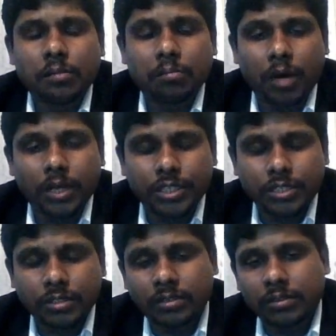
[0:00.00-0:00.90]

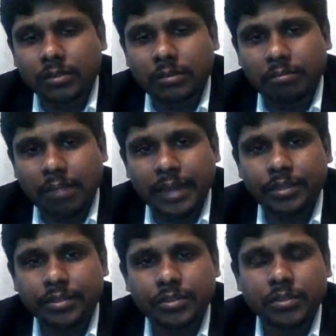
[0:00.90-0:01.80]
monitored,
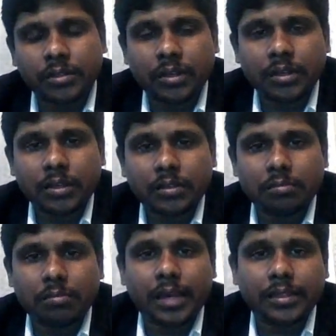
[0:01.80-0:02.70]
managed
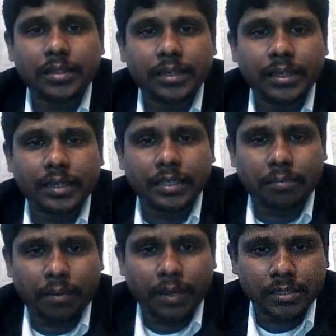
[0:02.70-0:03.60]
by the
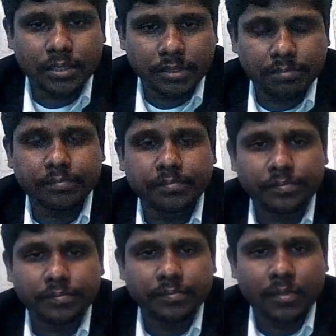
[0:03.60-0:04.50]
enterprise team.
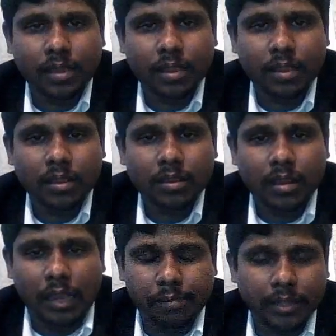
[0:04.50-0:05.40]

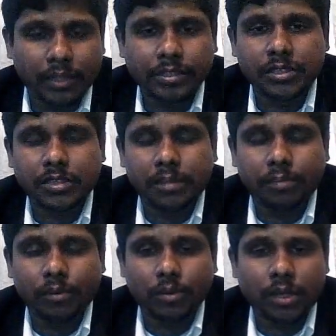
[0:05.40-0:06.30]
Application
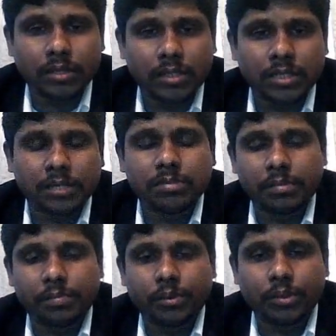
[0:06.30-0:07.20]
support or system
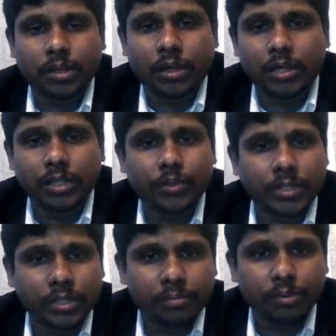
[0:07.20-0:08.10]
support or network
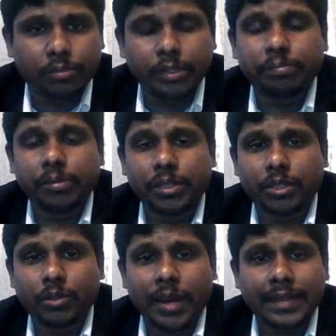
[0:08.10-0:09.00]
support people need
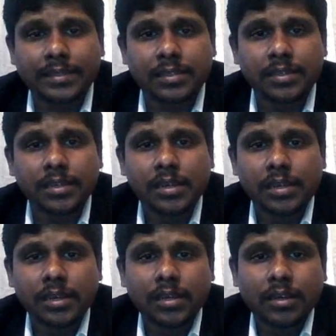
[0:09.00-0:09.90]
to access
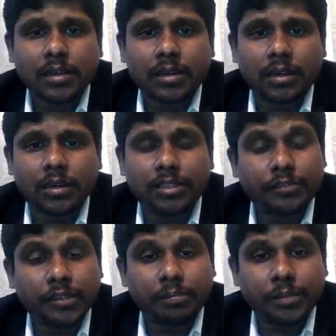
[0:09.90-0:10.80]
a
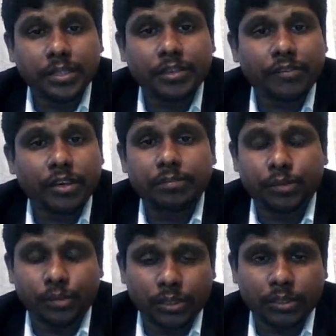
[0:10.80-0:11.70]
different piece of
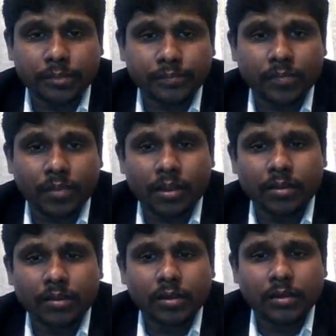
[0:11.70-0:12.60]
component.
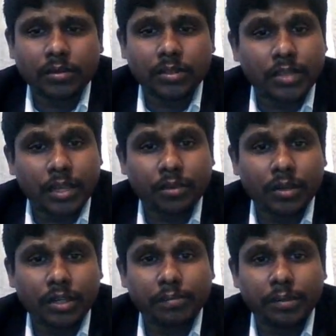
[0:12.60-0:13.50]
The
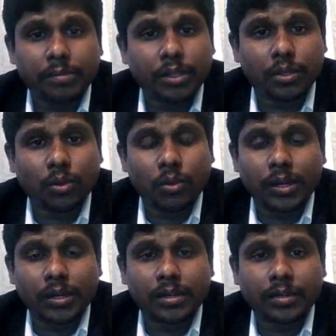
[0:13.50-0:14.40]
security people need to look
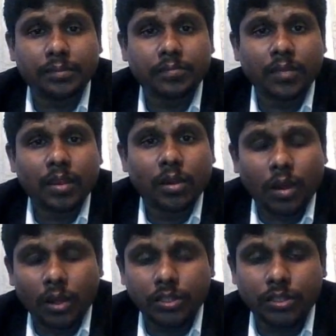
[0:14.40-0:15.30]
at the
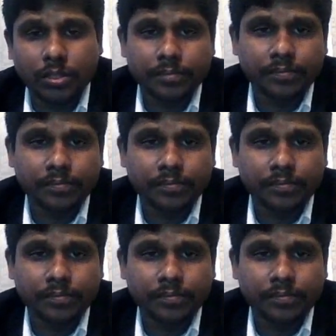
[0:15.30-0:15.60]
audit,